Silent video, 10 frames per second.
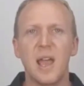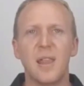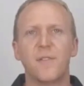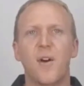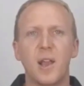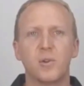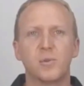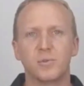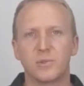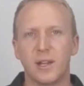And the
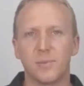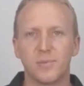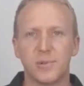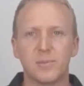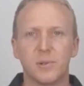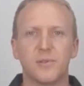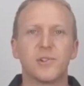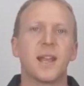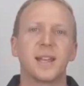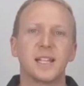final principle of
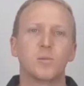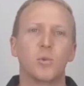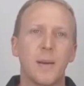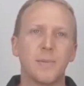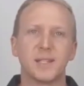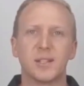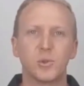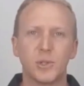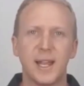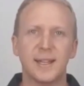training is warm-ups and
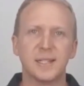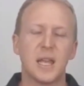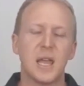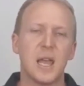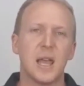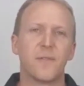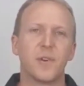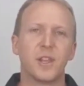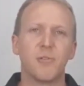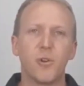cool-downs. For
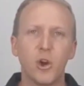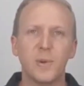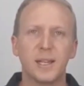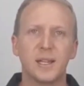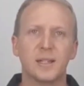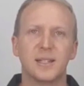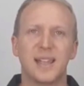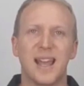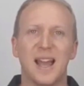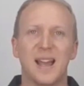the aerobic
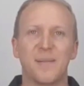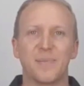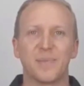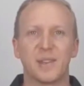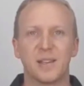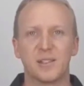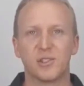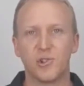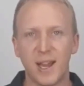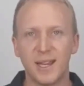
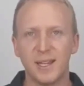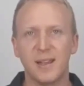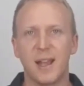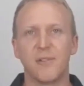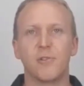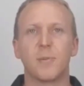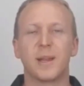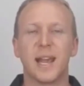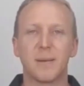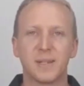training and
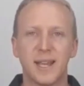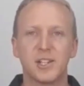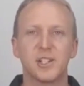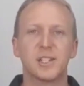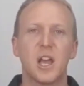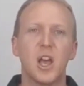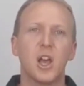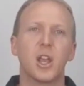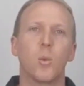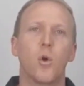aerobic adaptations,
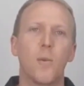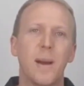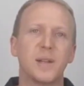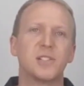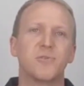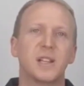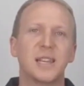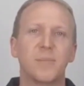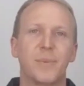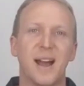your warm-up is really
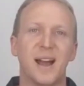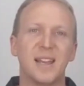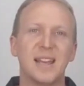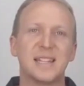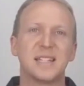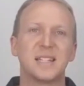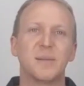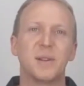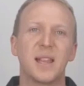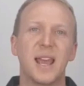about
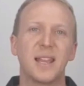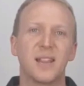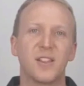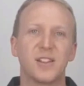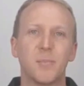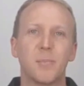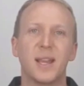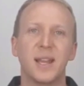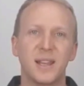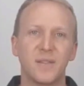stimulating those
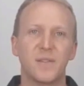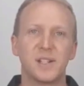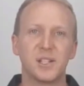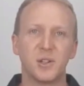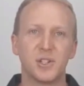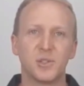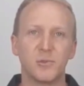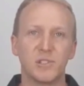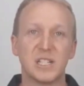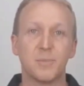immediate
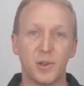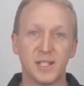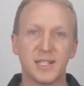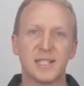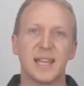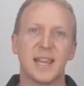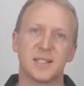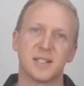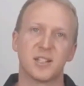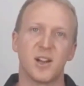physiological responses to
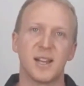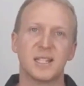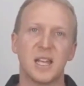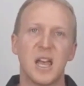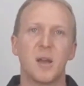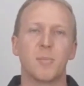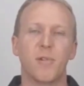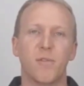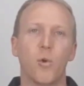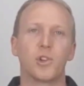exercise
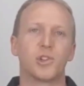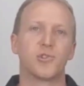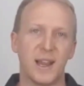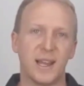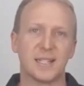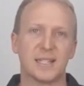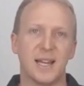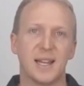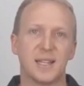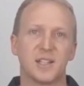before your training
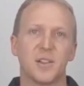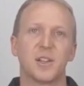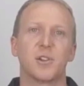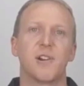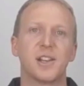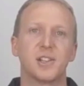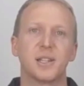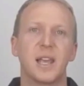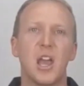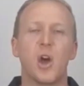starts, so that you
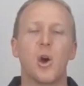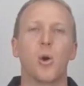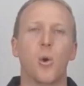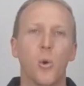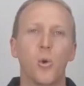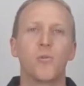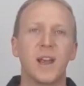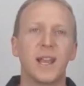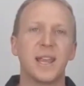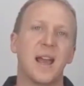actually
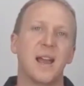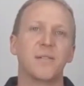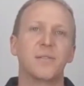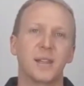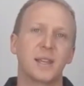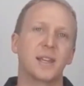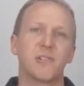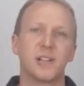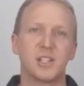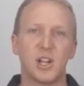already have
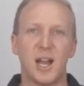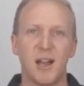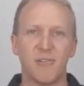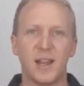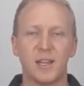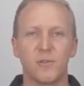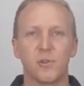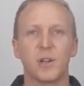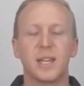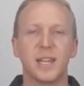increased your heart rate, you've
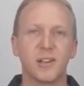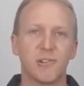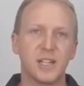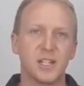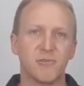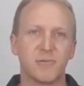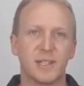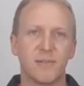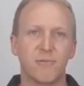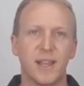already increased
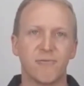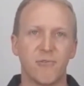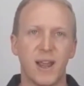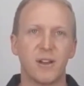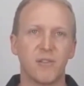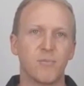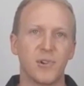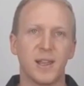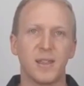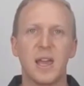that rate of
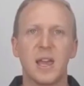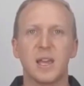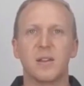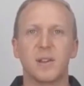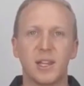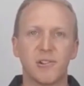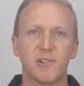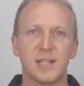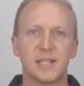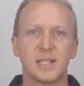breath, you've
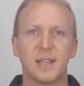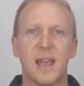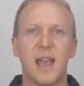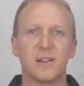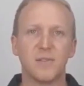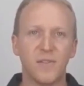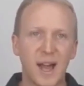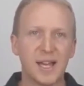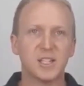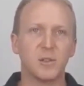increased how
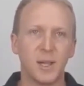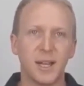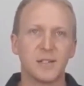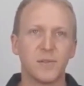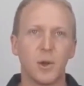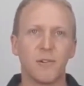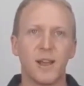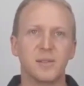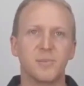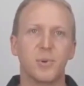fast your blood is flowing
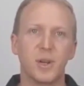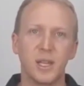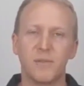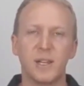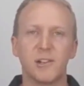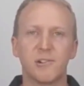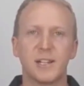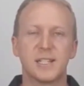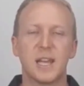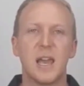around your body, you've
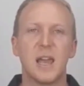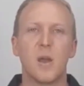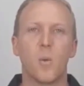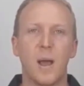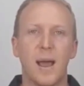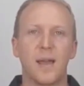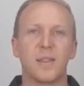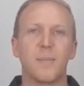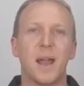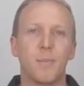increased
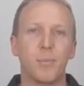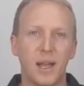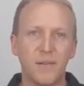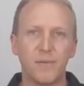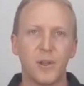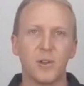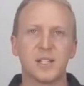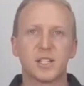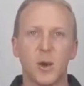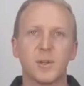the amount of blood flow
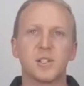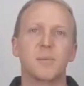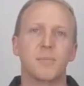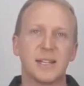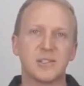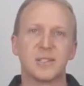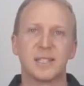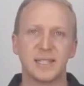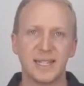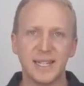that's going to the muscles
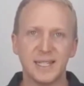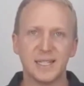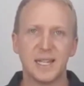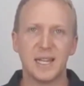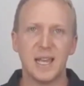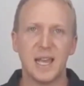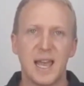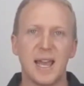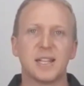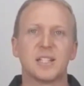that need it.
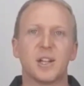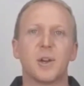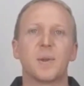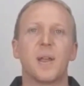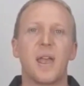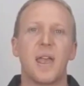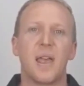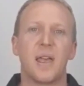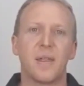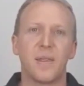And so
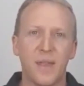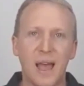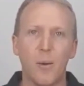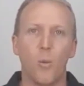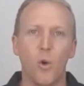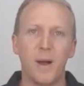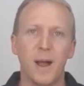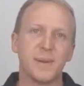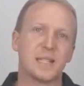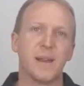that
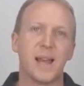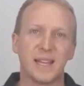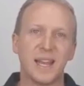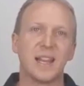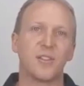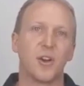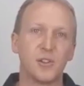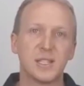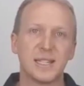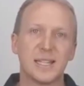warm-up is about getting
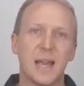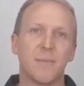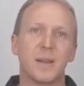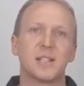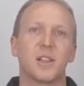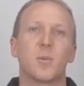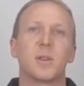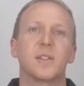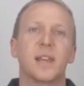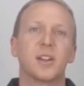those things happening, so that
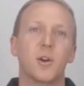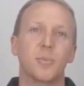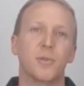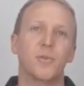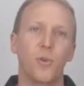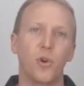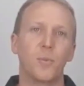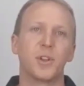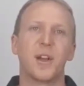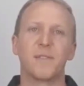when you then go and
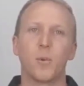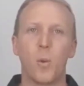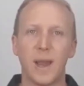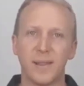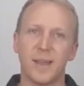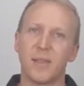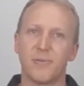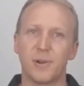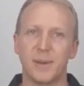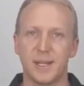perform, you don't have to wait that
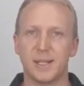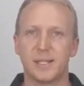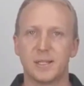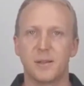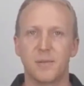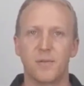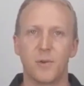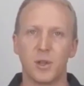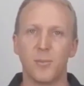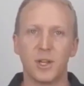3 minutes
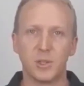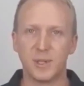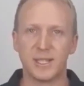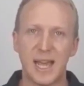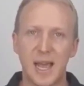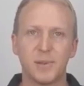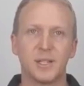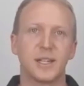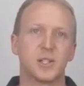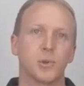for your body to adapt.
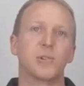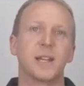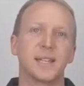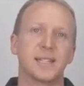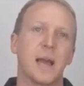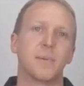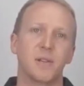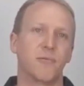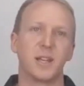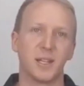It's already adapted
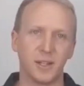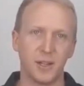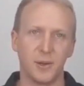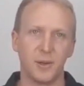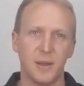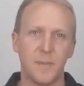and ready to go.